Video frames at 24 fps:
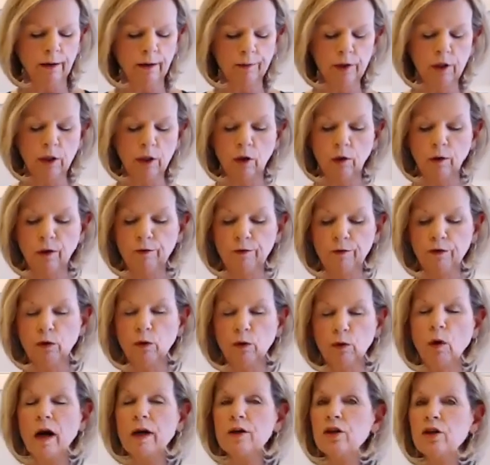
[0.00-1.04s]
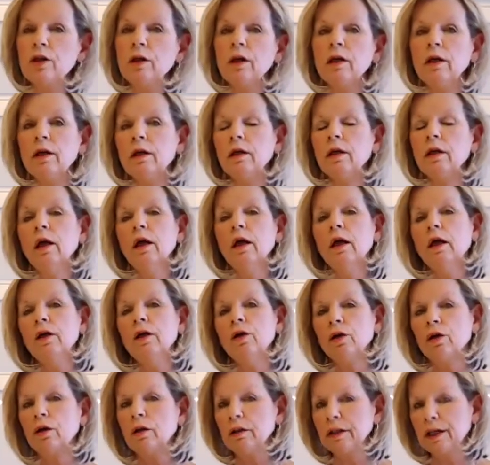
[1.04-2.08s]
You know, if you're watching
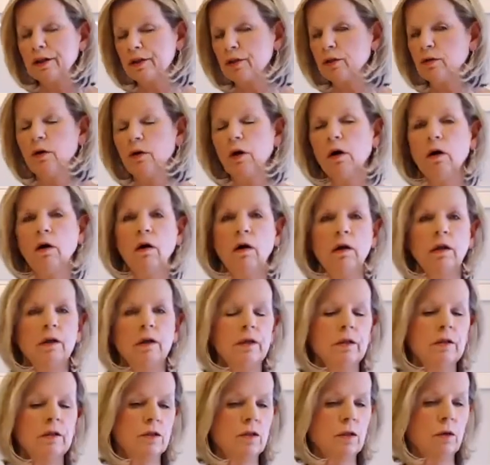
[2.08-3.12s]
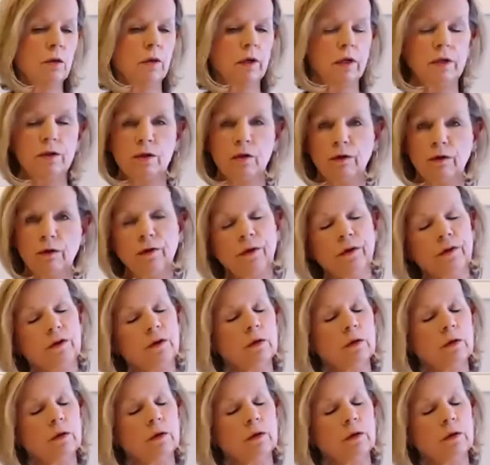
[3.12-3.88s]
your cholesterol and so on and so forth,